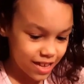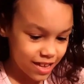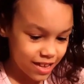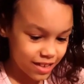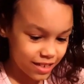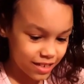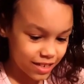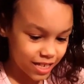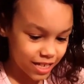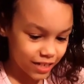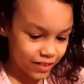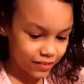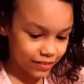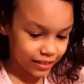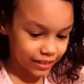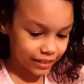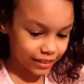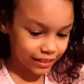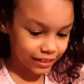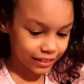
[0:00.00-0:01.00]
He's
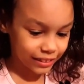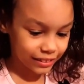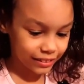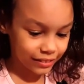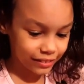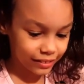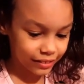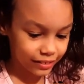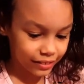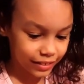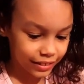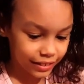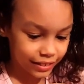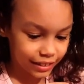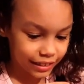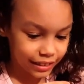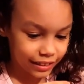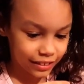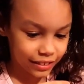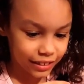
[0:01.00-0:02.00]
so cute.
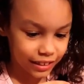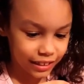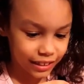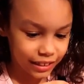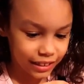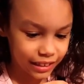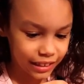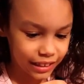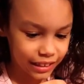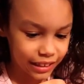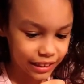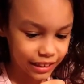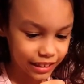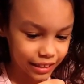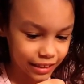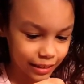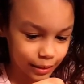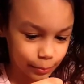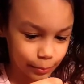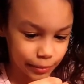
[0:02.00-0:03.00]
It looks like he
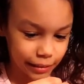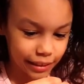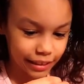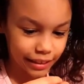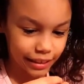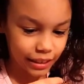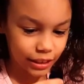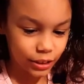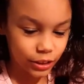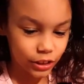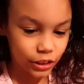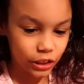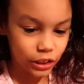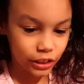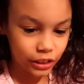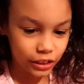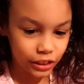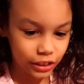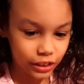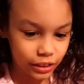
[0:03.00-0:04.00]
has a piece of chocolate.